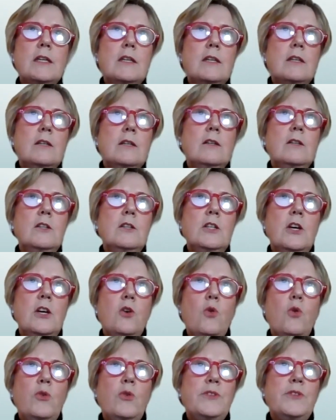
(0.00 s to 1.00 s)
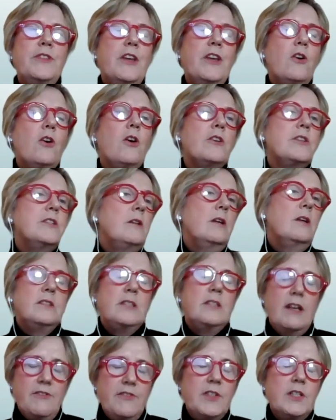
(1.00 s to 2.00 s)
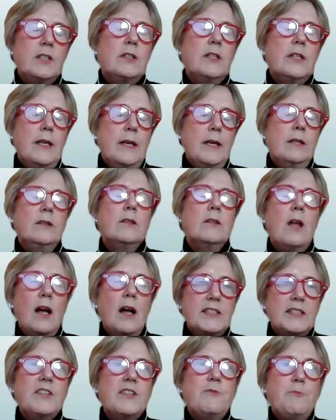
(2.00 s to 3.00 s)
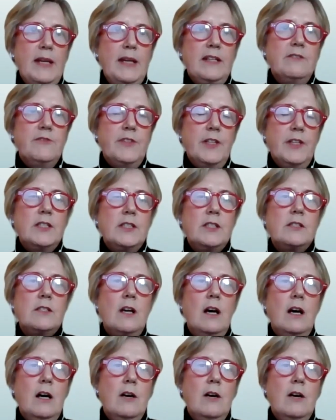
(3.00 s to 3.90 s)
there are definitely lots of benefits